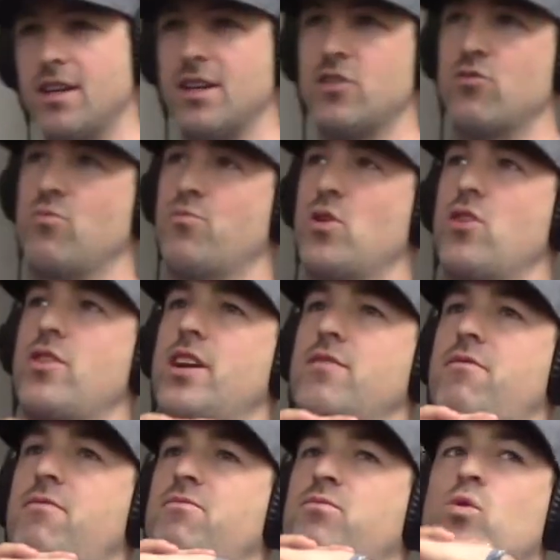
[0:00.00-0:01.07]
His brother had
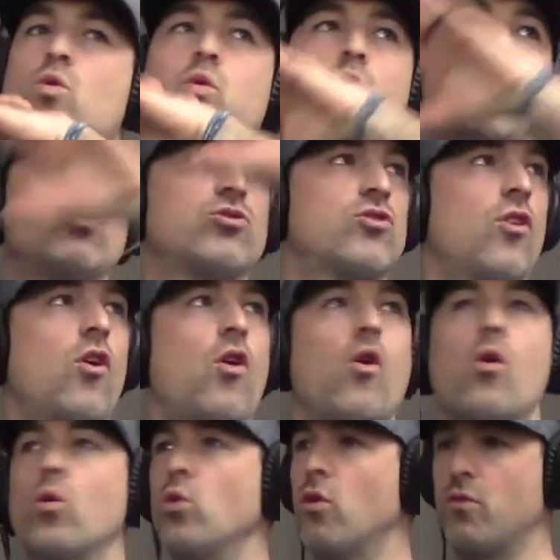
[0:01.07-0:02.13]
quotes
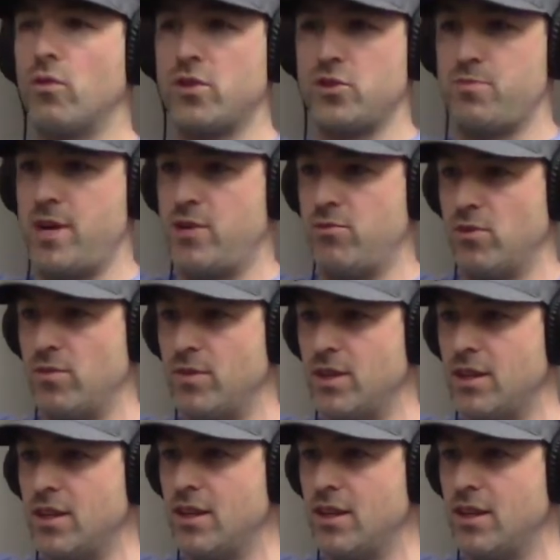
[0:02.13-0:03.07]
all over his bedroom.